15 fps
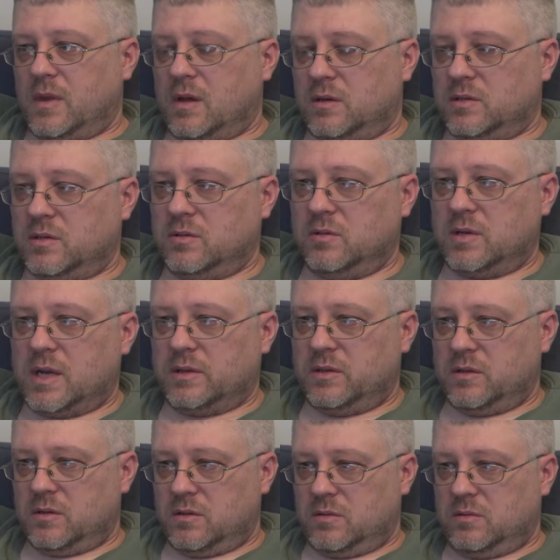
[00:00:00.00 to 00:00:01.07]
also got
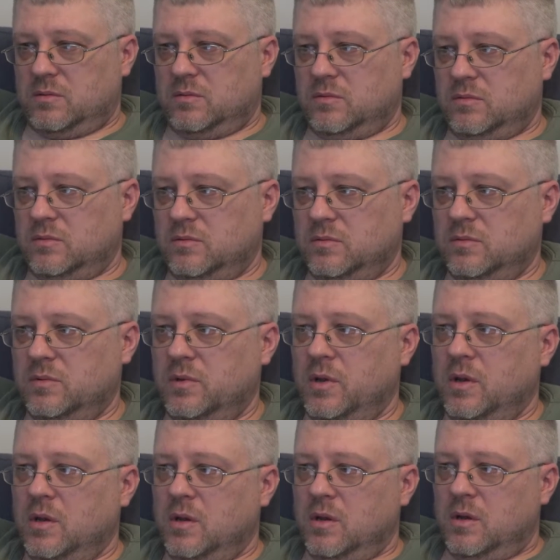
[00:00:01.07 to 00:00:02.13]
to
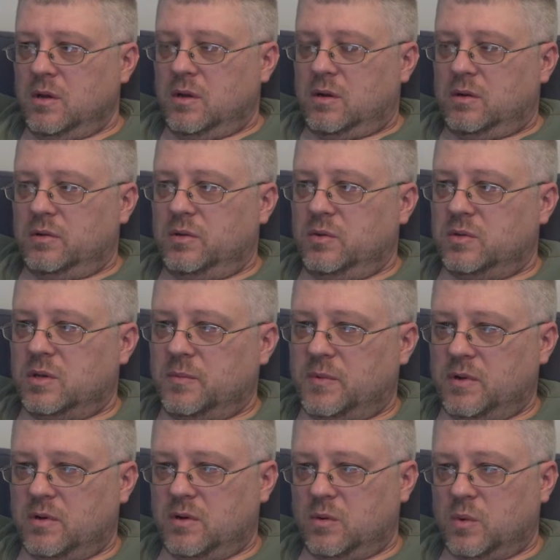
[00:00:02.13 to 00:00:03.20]
do
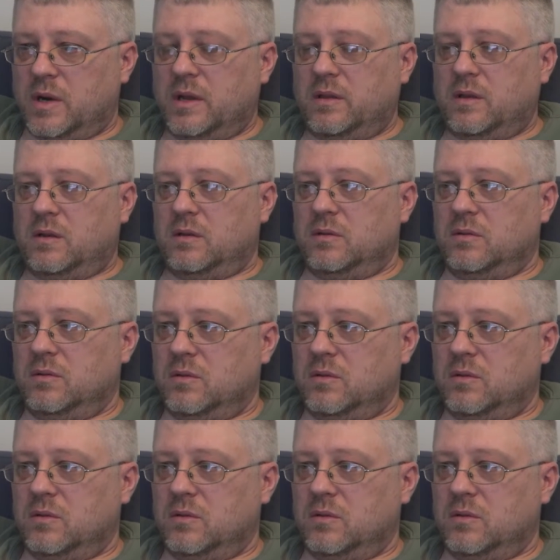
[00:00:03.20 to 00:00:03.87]
something underway that